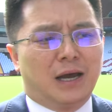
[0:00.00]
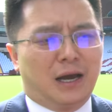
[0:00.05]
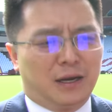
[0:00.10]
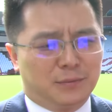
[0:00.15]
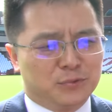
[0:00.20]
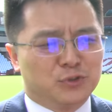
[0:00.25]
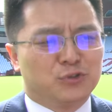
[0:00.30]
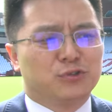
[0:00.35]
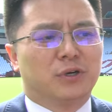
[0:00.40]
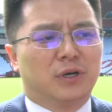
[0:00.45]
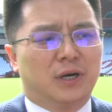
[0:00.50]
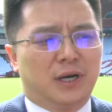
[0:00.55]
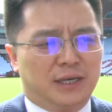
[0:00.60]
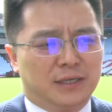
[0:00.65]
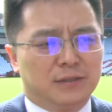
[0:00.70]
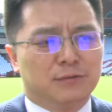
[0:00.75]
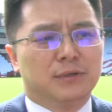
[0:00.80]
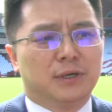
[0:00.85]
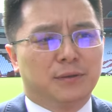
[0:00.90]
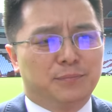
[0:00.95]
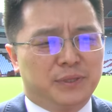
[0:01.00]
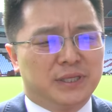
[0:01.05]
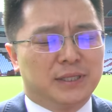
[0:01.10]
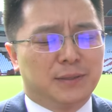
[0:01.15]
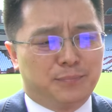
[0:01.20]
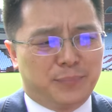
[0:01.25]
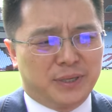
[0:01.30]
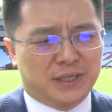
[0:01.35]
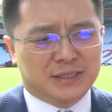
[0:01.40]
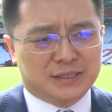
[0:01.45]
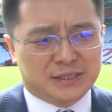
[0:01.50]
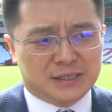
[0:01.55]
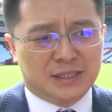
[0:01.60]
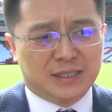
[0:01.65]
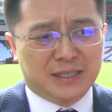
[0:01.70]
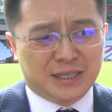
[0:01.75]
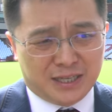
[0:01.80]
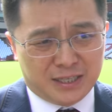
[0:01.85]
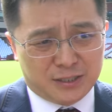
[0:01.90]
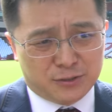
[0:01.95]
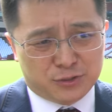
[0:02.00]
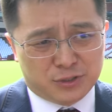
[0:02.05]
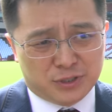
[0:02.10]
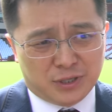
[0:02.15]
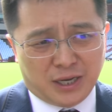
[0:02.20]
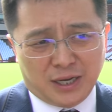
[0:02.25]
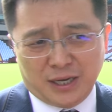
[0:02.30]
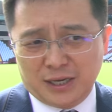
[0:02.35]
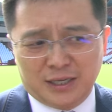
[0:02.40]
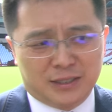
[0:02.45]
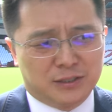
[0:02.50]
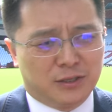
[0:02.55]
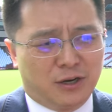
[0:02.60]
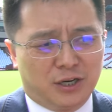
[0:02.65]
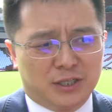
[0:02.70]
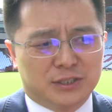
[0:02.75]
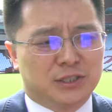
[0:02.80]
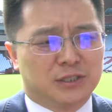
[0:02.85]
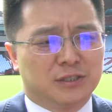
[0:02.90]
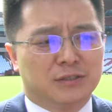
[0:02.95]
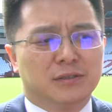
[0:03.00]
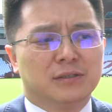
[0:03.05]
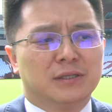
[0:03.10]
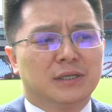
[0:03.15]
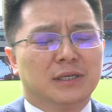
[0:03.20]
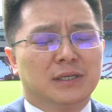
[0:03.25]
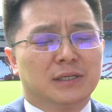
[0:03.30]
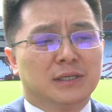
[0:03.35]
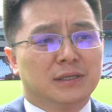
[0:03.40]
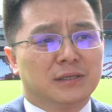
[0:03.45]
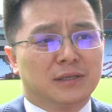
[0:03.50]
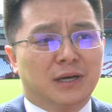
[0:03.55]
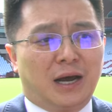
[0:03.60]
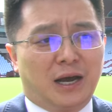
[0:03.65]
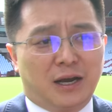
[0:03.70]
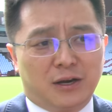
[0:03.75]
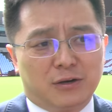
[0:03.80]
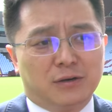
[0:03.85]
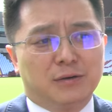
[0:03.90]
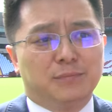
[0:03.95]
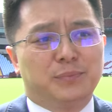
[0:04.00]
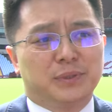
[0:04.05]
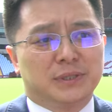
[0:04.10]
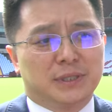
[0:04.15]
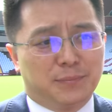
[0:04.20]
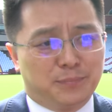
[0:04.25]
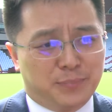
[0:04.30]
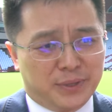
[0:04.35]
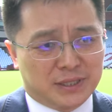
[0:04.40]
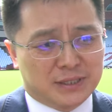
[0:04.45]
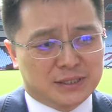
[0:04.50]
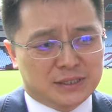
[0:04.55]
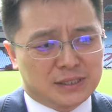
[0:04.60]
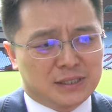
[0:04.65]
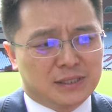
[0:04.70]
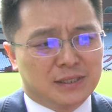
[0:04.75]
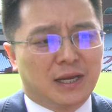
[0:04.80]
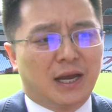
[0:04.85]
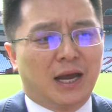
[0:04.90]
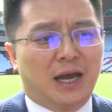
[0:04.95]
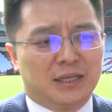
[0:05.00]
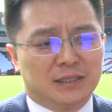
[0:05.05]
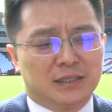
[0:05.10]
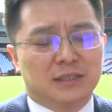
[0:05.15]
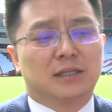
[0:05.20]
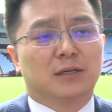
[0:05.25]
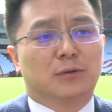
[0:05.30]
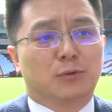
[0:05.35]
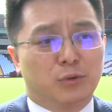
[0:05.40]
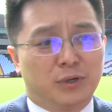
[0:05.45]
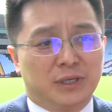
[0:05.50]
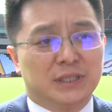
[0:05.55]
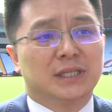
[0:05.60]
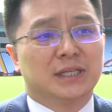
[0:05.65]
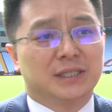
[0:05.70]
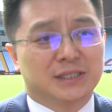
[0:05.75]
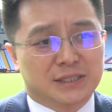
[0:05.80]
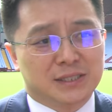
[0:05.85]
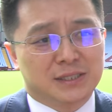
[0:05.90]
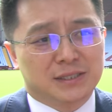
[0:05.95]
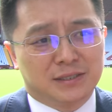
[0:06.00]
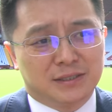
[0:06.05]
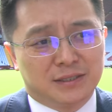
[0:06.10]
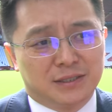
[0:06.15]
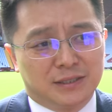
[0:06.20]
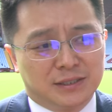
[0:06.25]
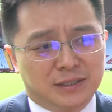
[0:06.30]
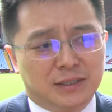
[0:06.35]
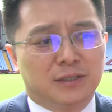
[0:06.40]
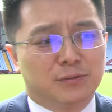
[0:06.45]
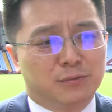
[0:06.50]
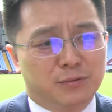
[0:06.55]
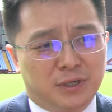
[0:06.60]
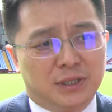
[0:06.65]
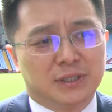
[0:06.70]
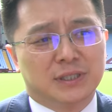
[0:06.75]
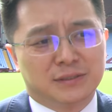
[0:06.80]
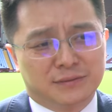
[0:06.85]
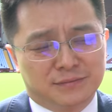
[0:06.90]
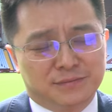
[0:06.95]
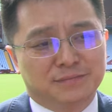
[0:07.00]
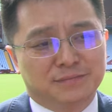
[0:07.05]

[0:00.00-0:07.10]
I'm sure it will be the biggest in Asia, and also I hope the biggest and the greatest in the world.